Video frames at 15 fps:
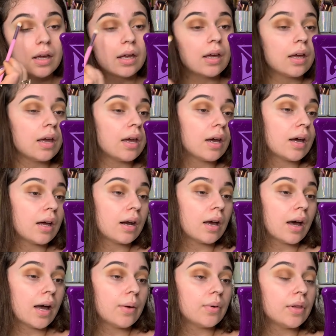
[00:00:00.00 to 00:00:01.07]
and
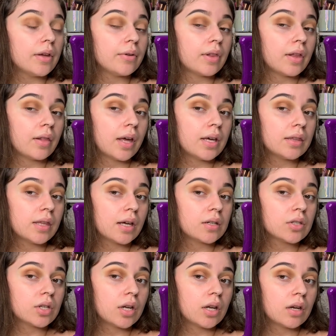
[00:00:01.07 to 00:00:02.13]
I really, really like that
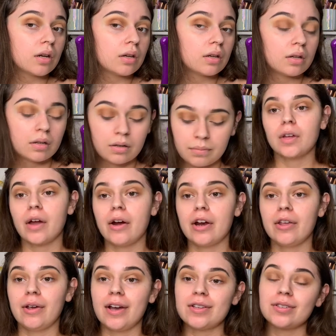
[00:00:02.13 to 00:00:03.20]
shade. Alrighty,
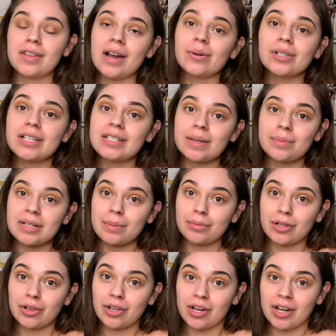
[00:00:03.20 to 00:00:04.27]
you guys, so that really deepened up the
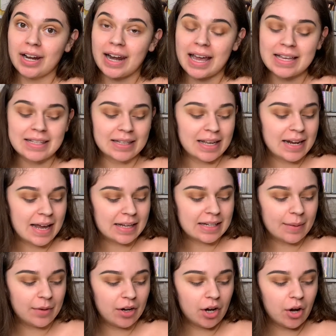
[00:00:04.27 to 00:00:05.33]
look nicely. Next, I'm
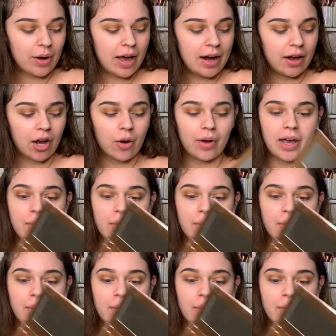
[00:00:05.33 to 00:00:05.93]
going to go ahead and go in